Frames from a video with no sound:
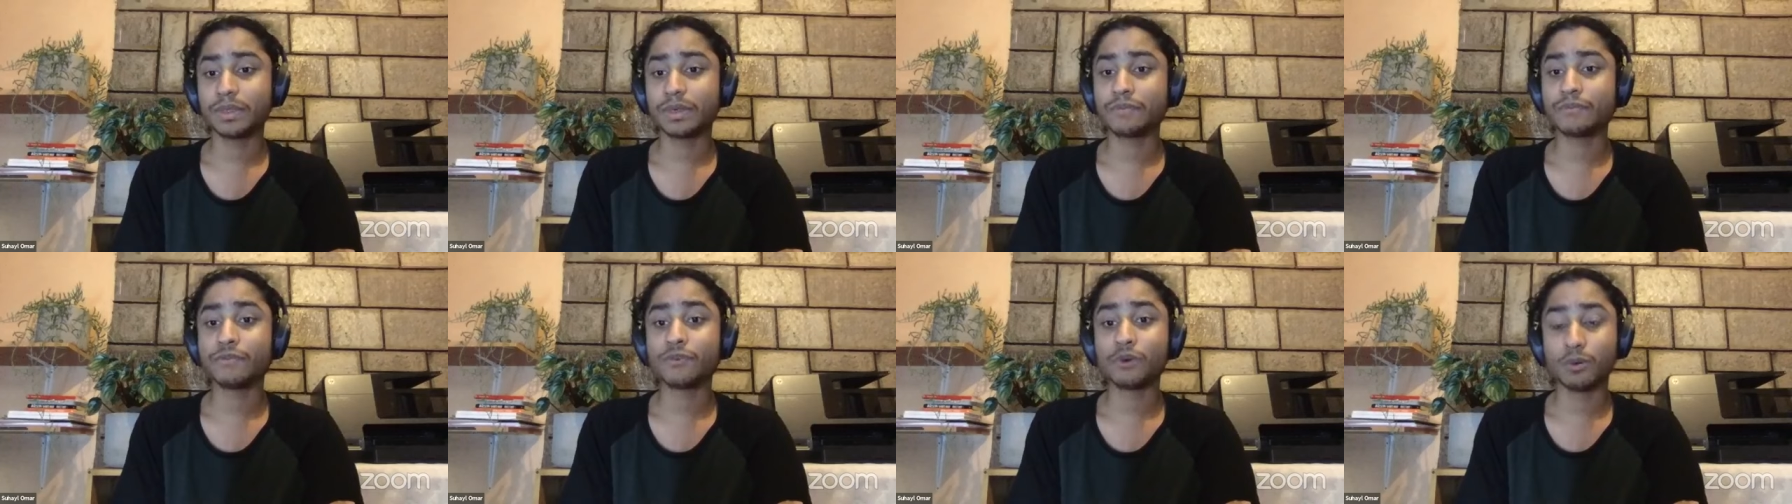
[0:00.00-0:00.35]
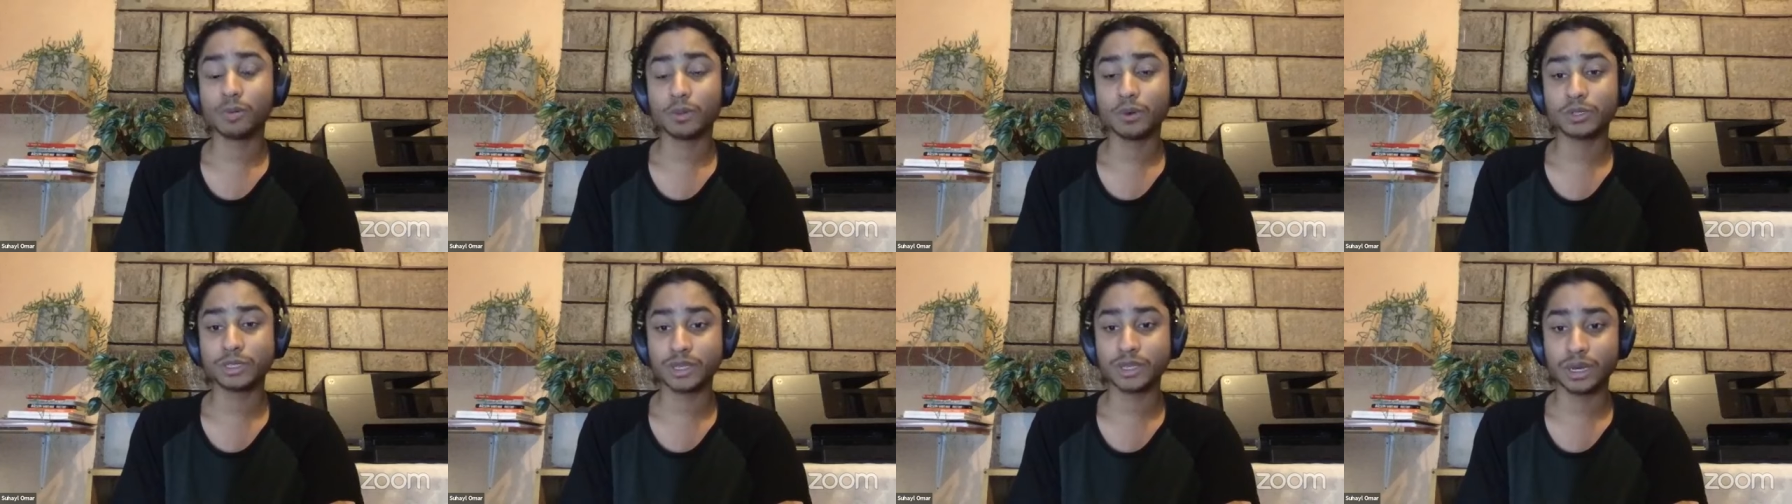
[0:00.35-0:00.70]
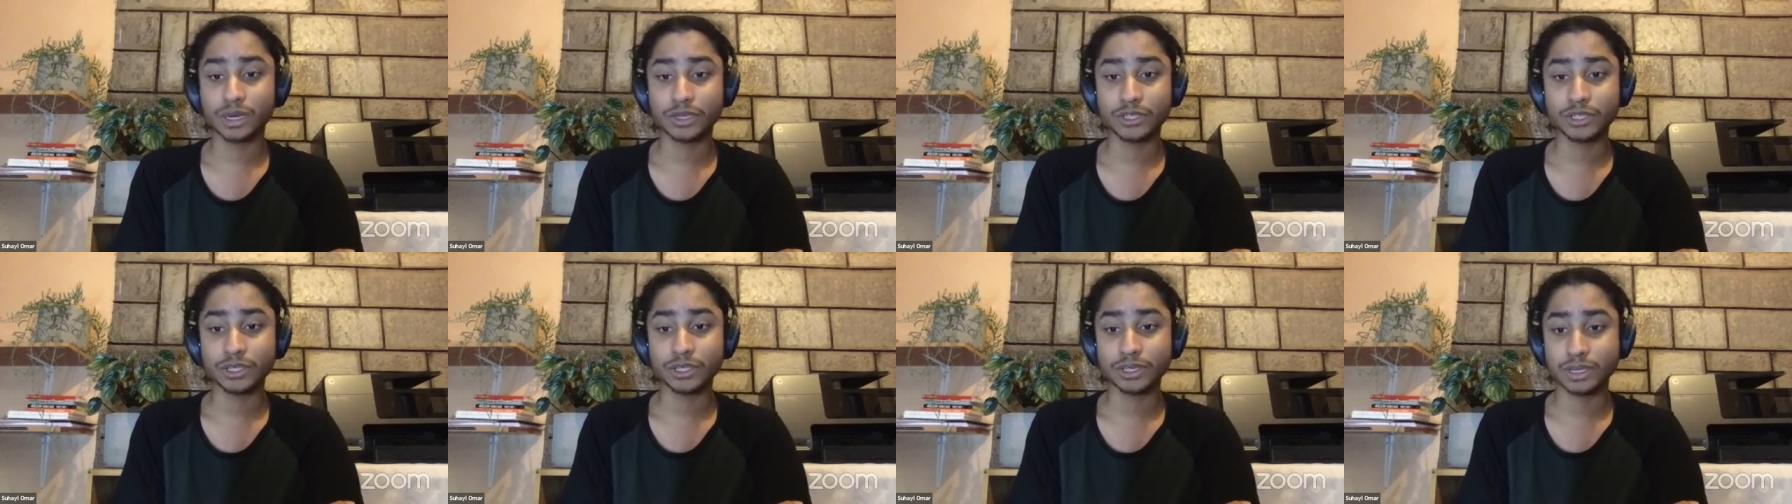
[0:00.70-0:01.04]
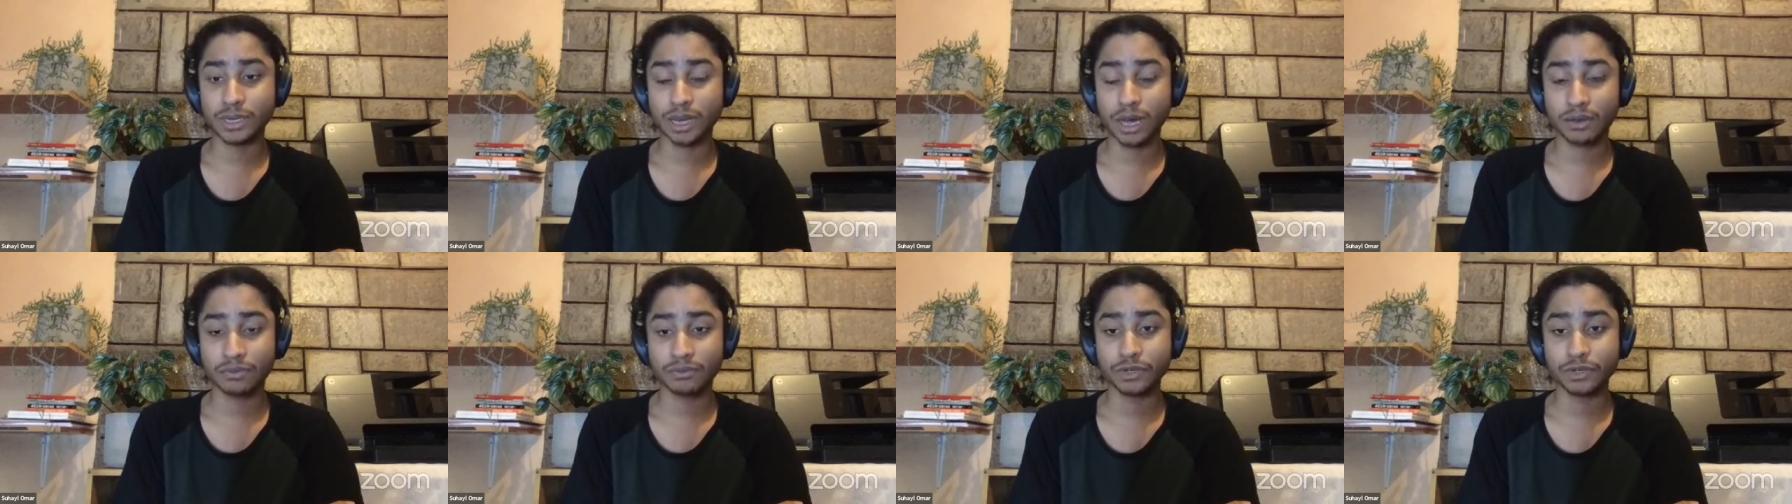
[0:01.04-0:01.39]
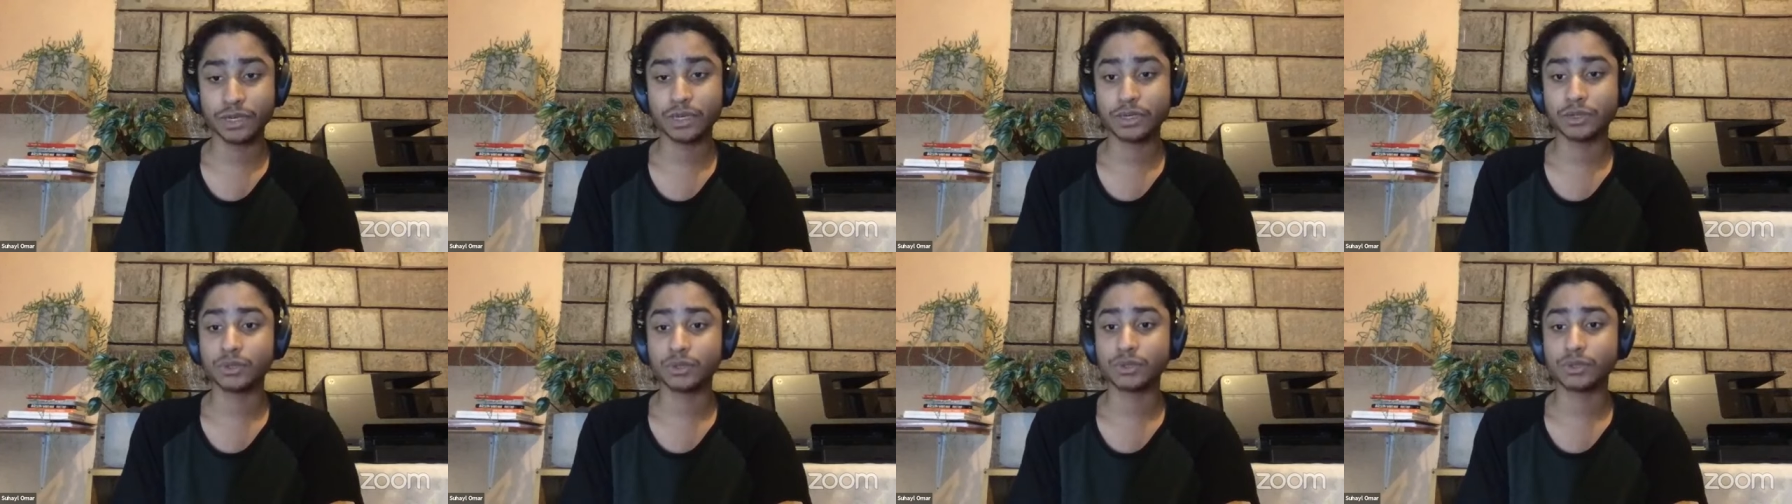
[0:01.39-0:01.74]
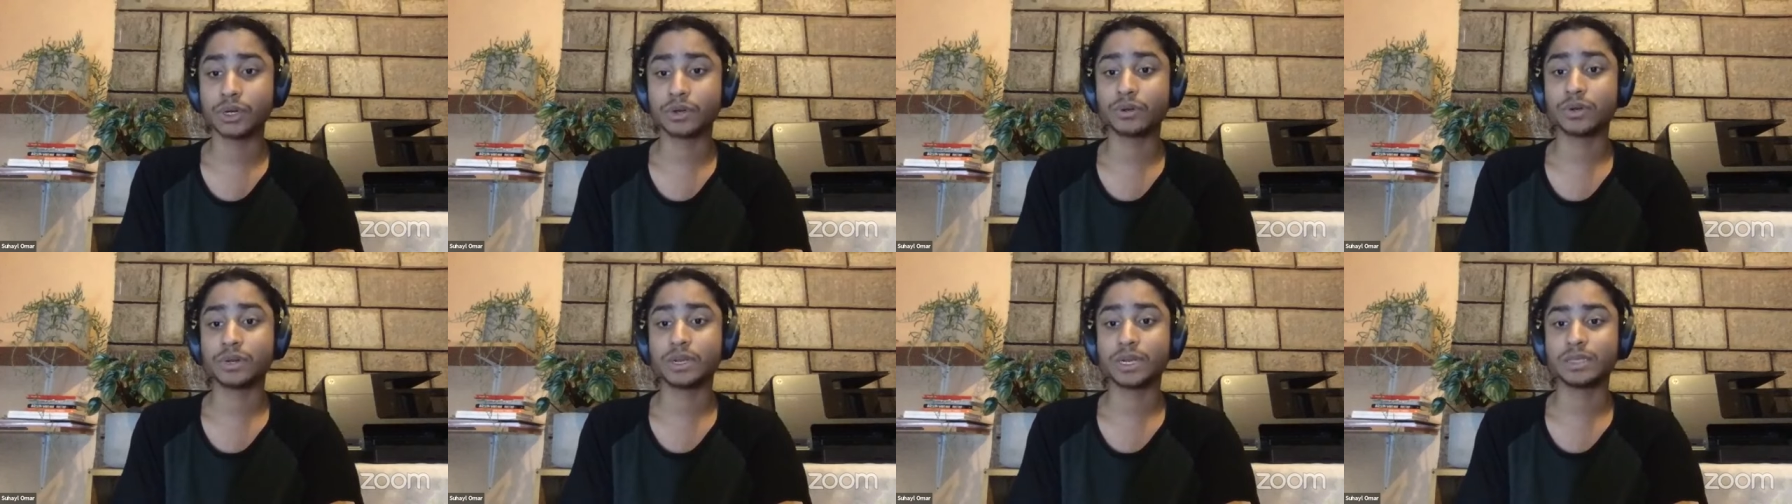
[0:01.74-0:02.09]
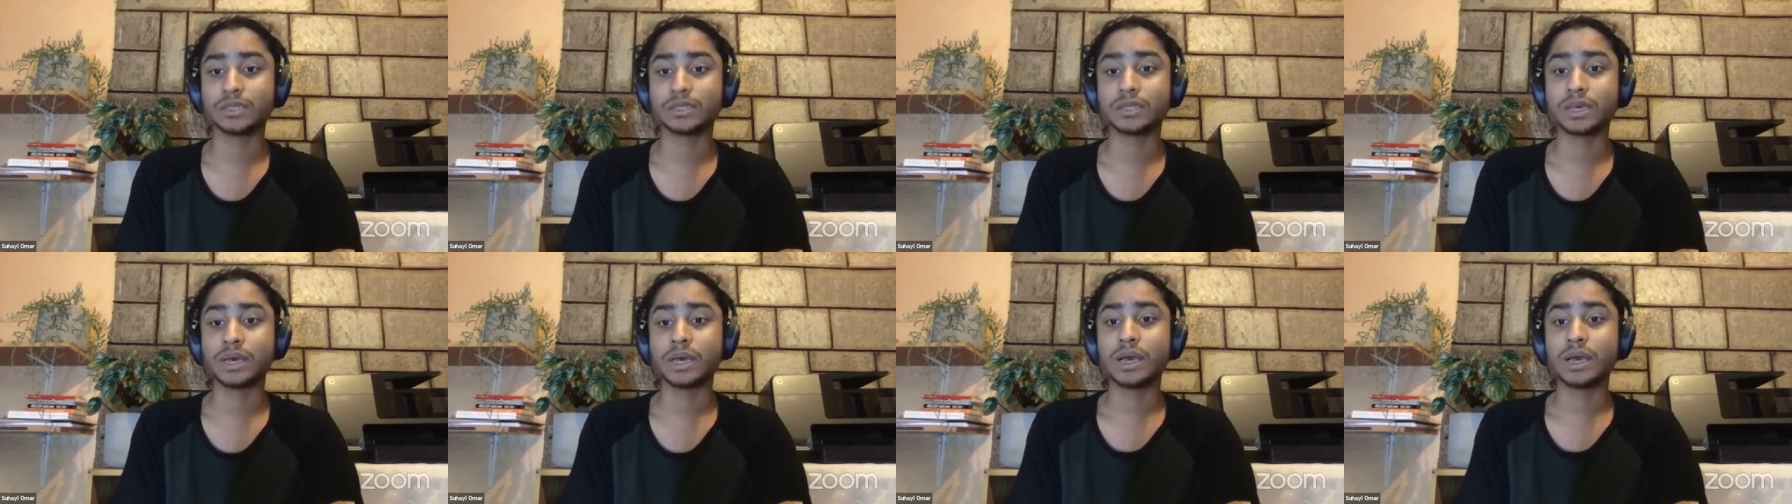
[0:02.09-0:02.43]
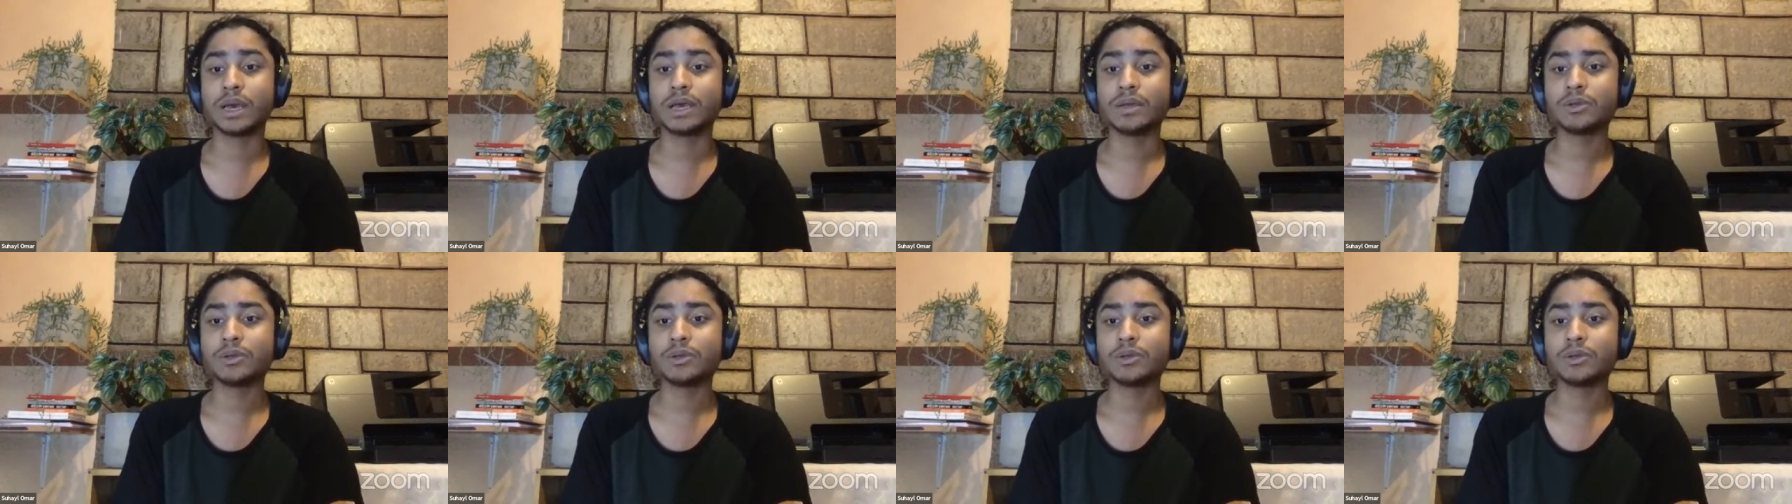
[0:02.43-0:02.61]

the foremost countries in Africa to recognize,